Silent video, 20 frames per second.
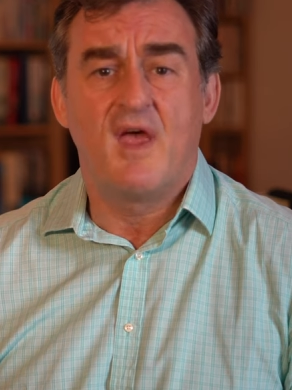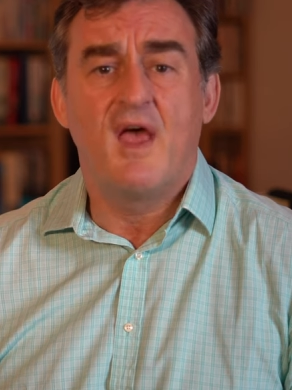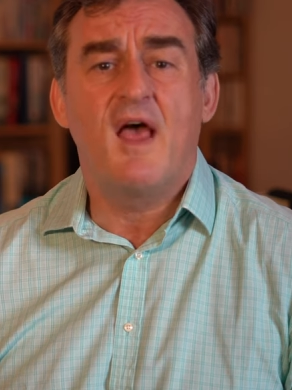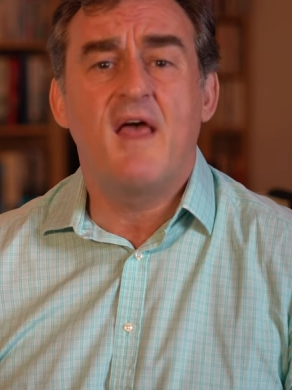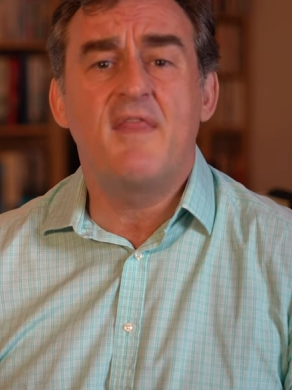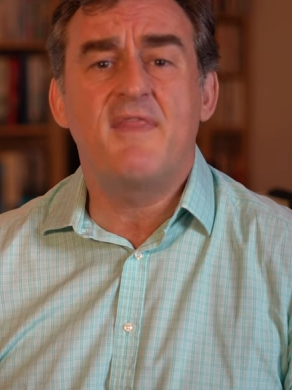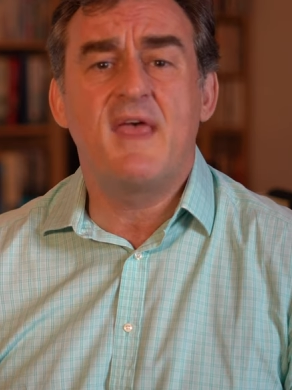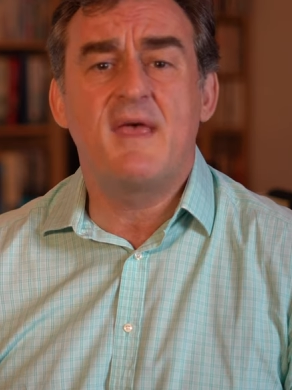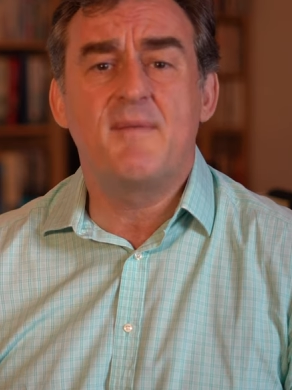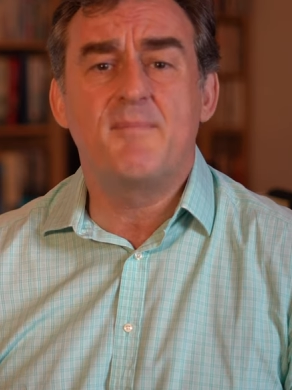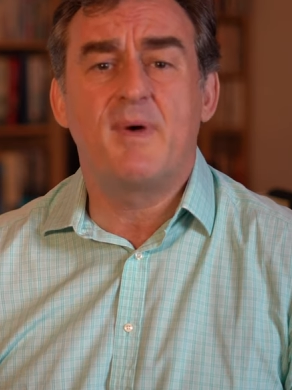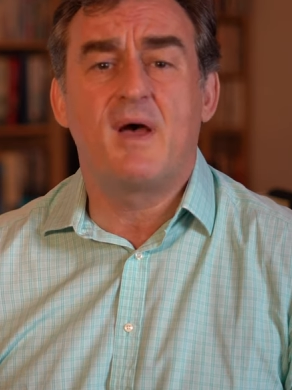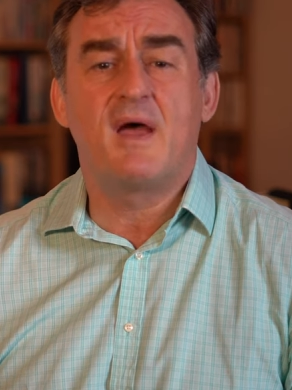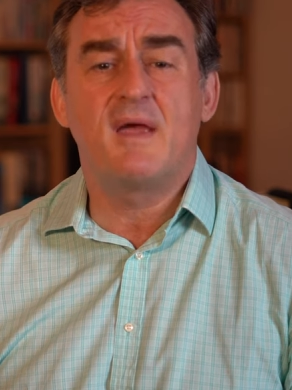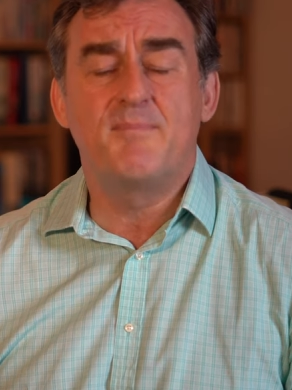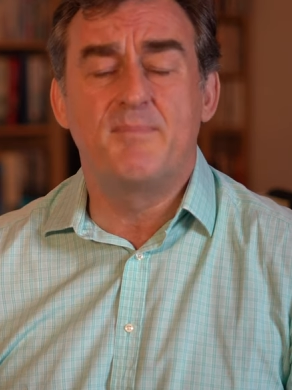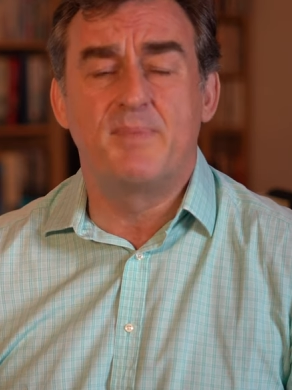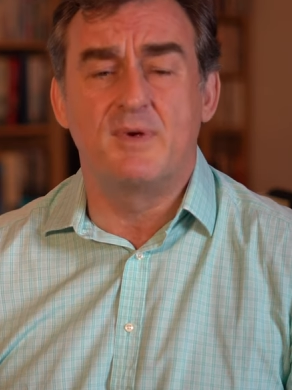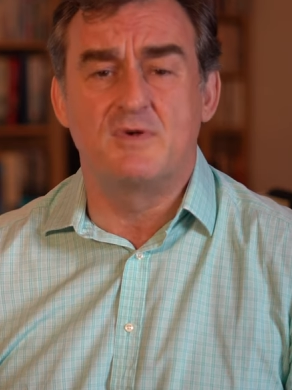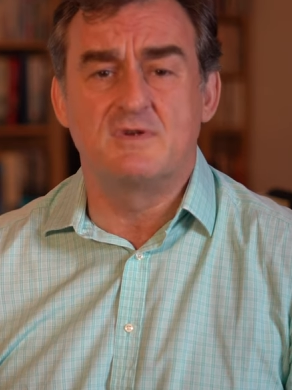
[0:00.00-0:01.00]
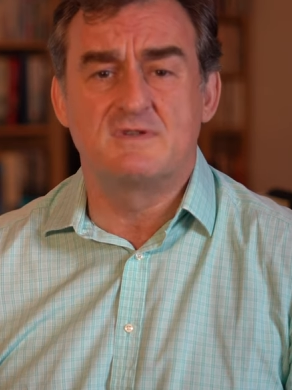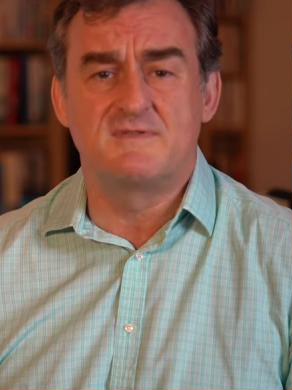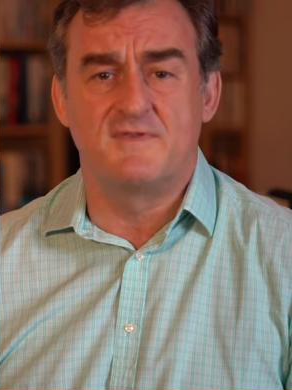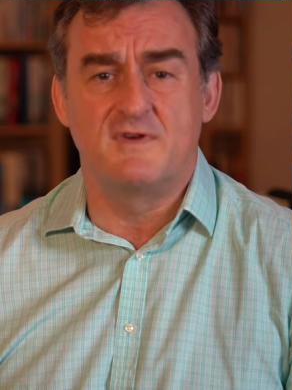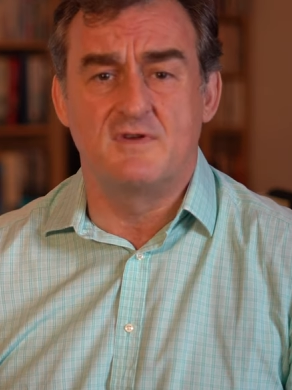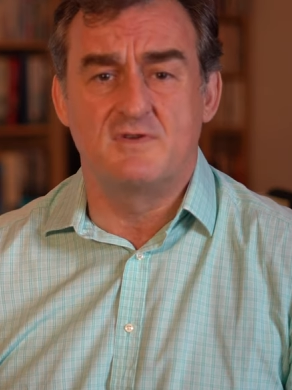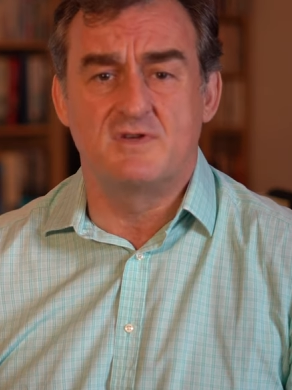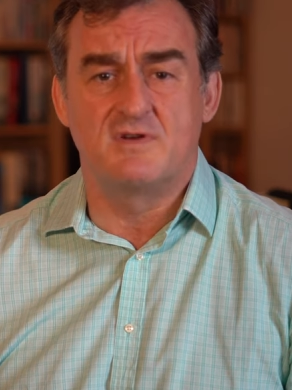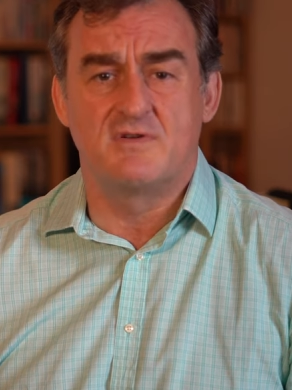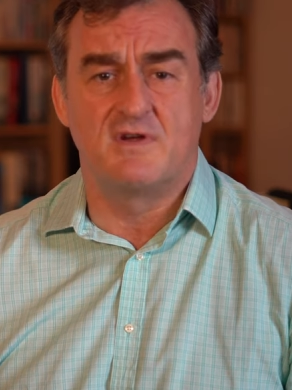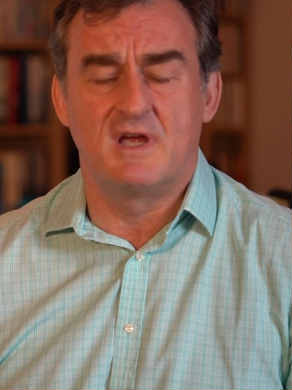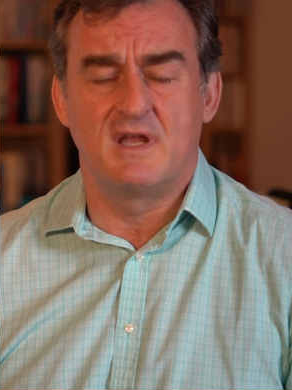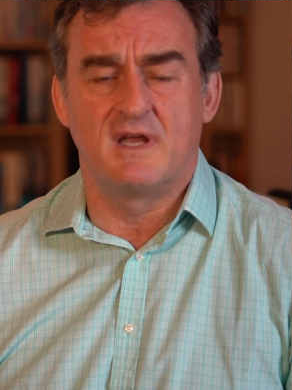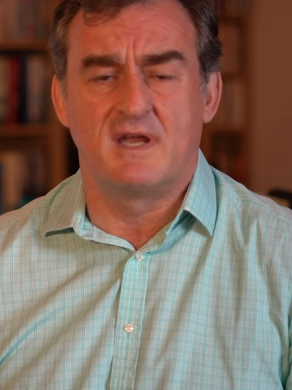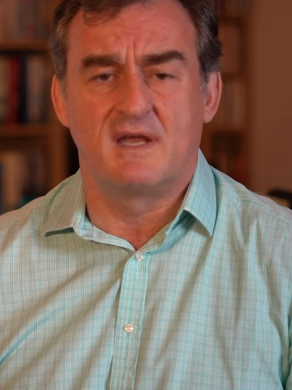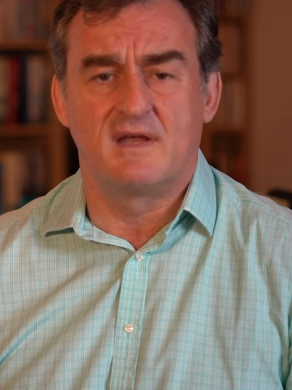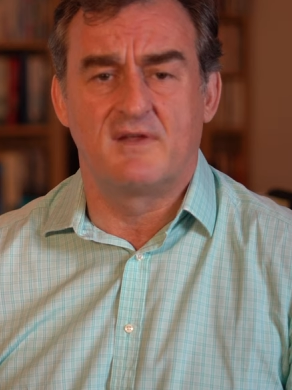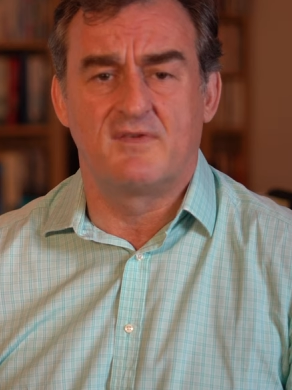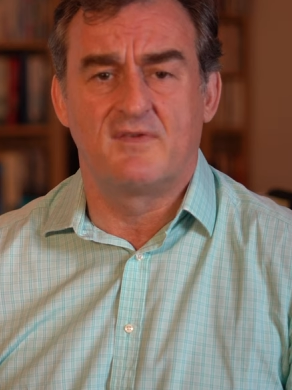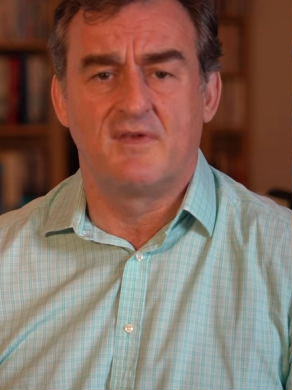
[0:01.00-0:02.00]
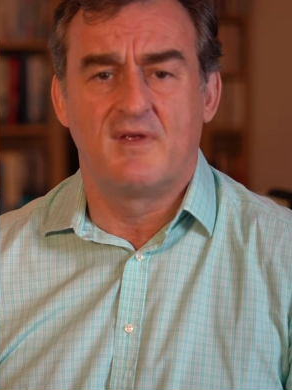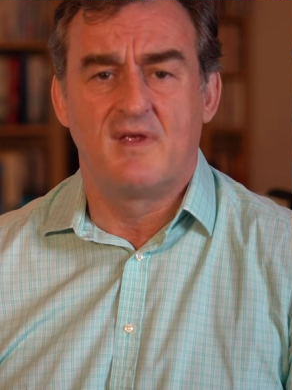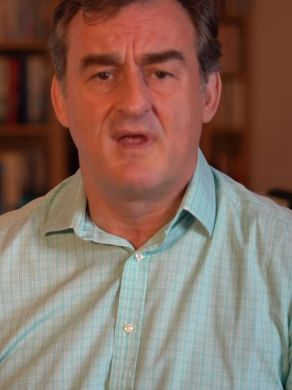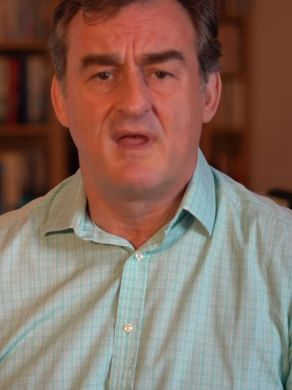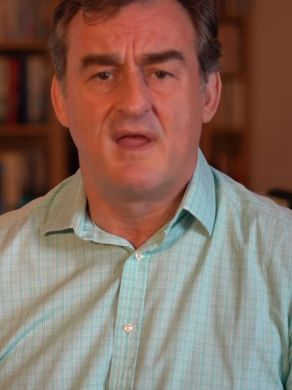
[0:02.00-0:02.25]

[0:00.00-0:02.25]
and thereby boost future earnings.